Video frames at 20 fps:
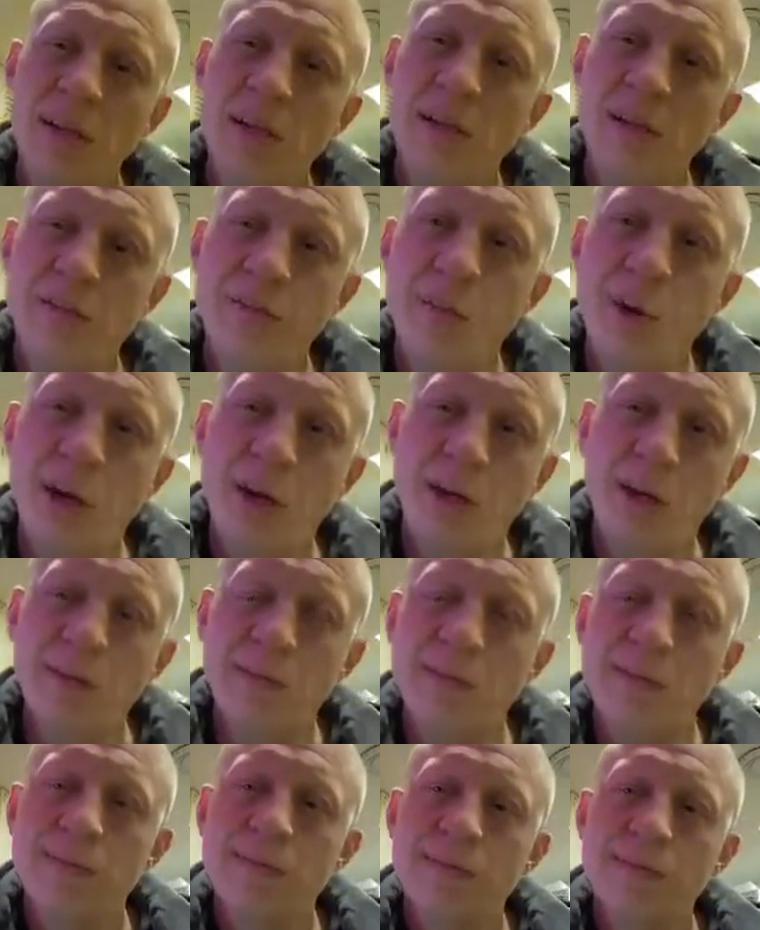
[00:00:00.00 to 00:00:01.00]
of my
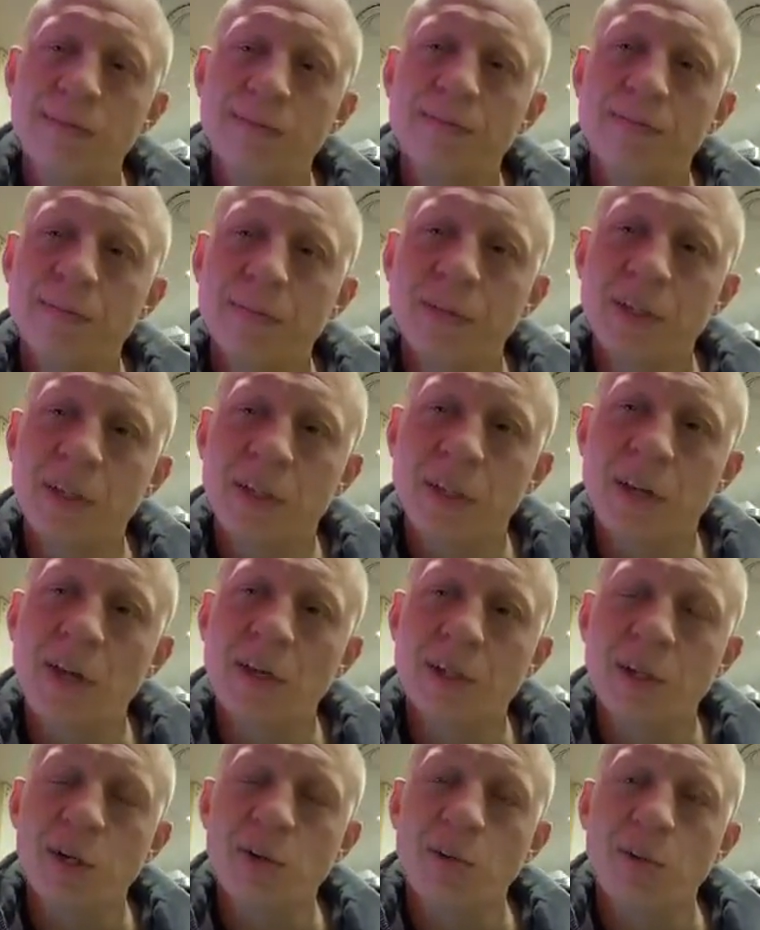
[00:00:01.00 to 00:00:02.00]

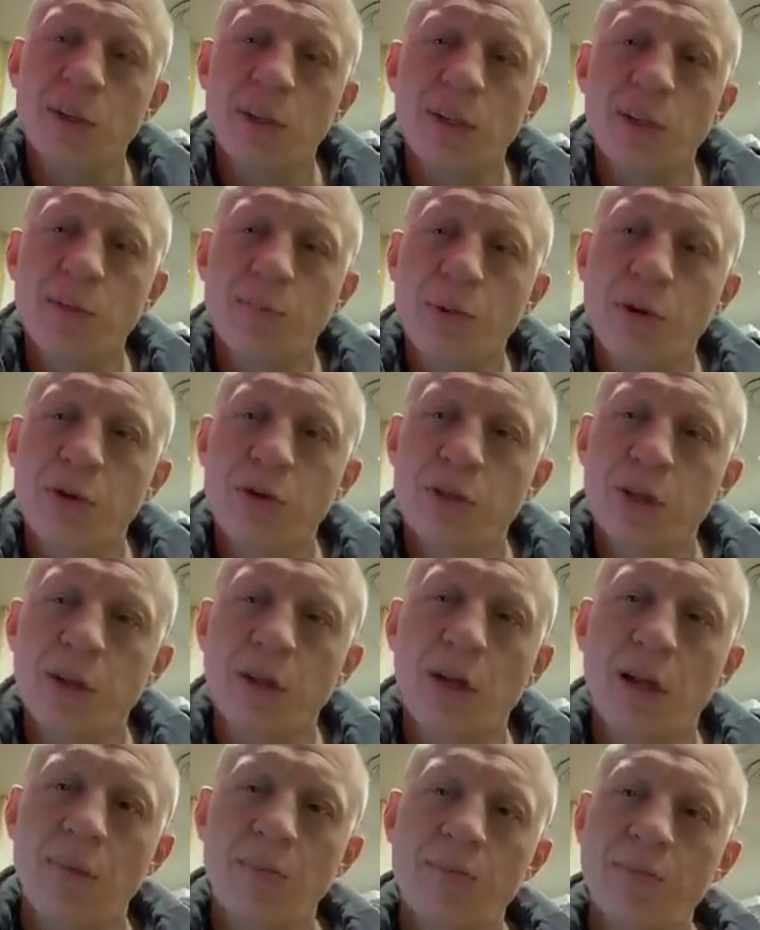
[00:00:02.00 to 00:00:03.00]
discussion with this person,
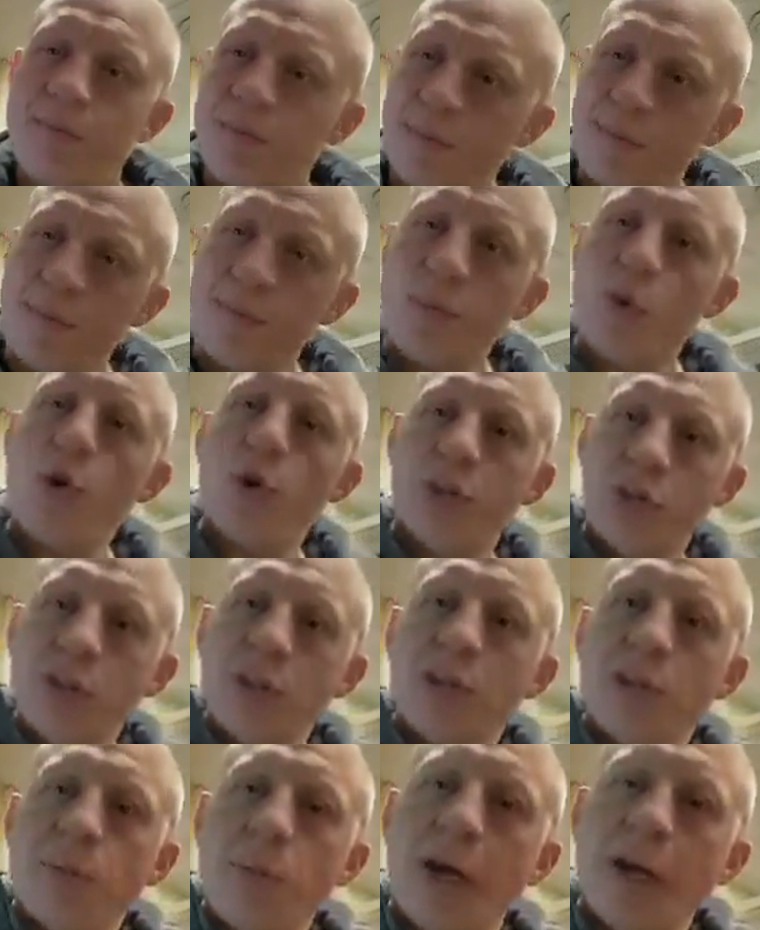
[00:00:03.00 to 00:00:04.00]
I
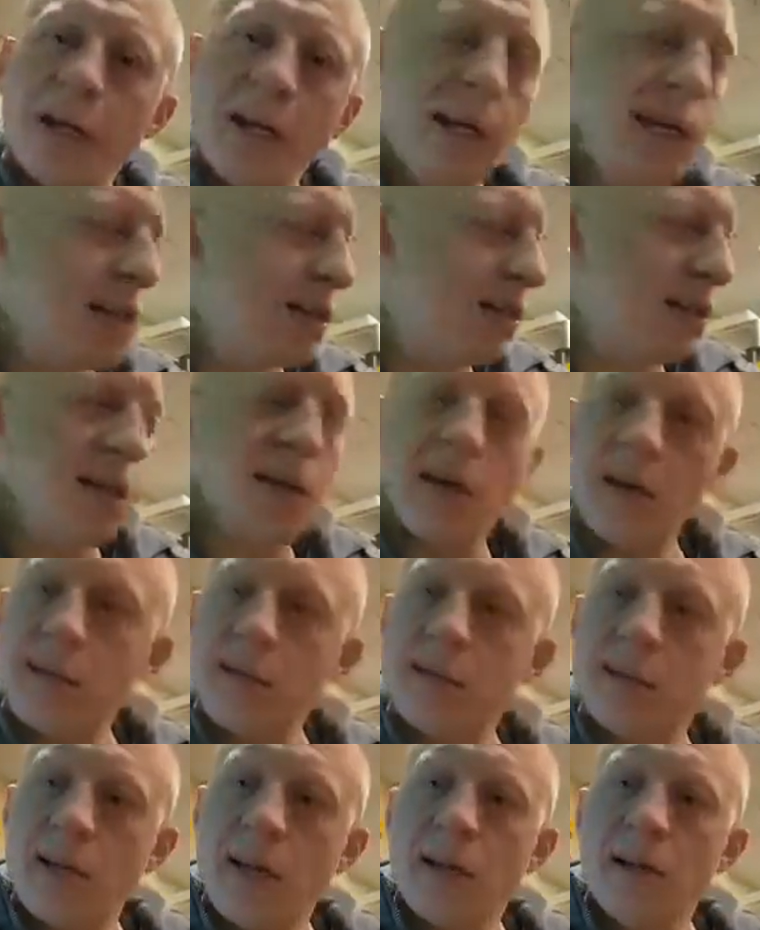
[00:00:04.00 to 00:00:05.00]
pointed to my kids and I'd
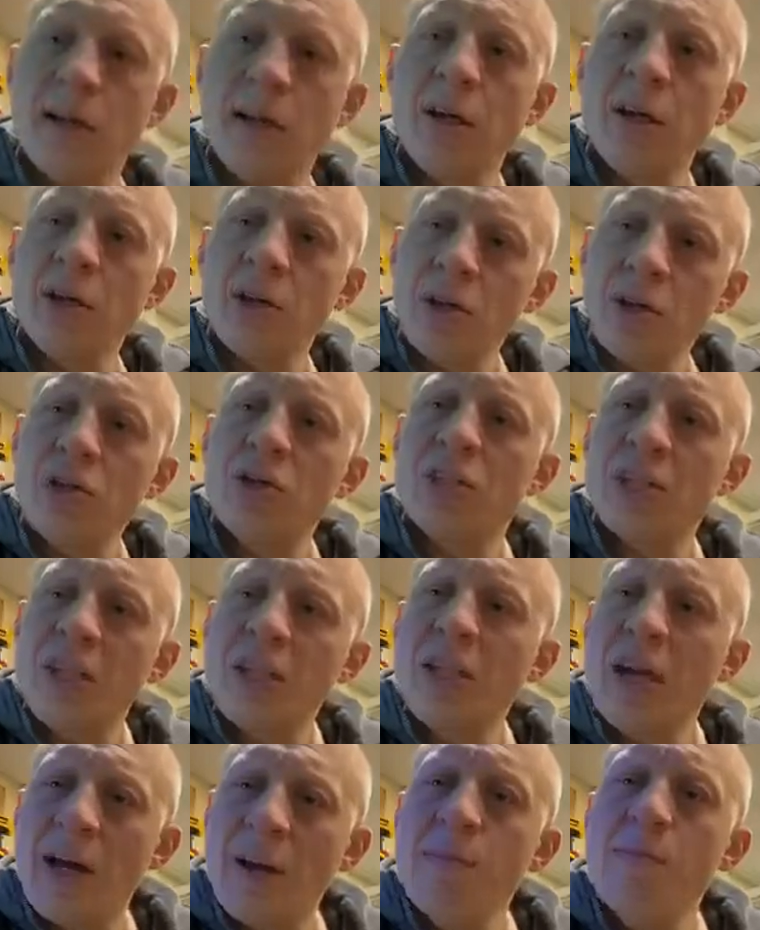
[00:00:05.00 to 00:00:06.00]
said, you see
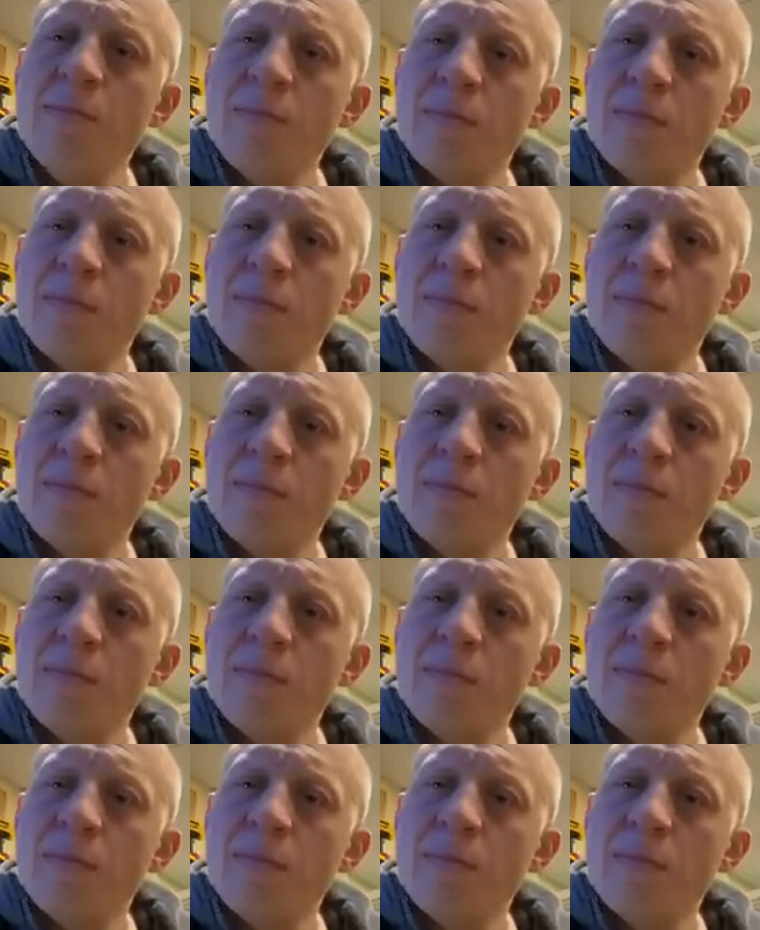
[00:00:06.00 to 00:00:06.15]
them?